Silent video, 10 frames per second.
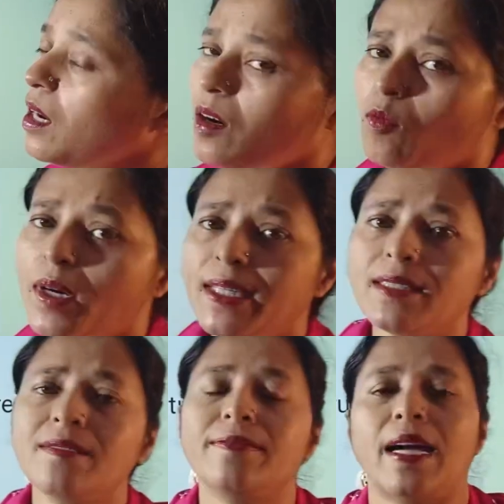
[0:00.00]
What
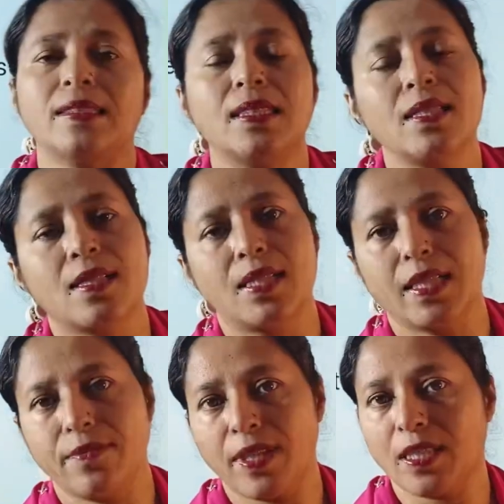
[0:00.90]
are the factors that
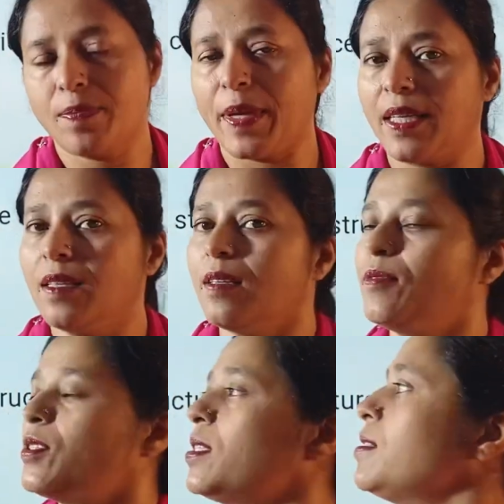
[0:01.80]
affect packing
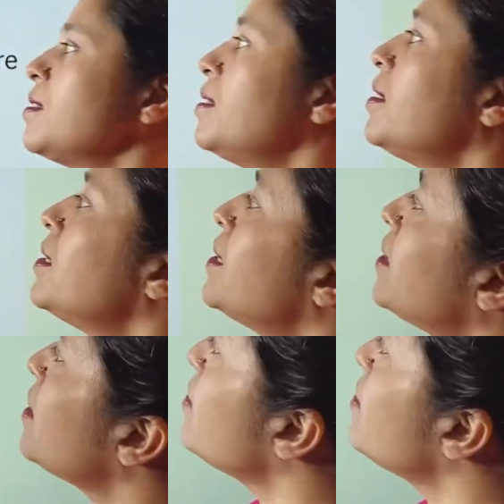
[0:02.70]
efficiency? There are certain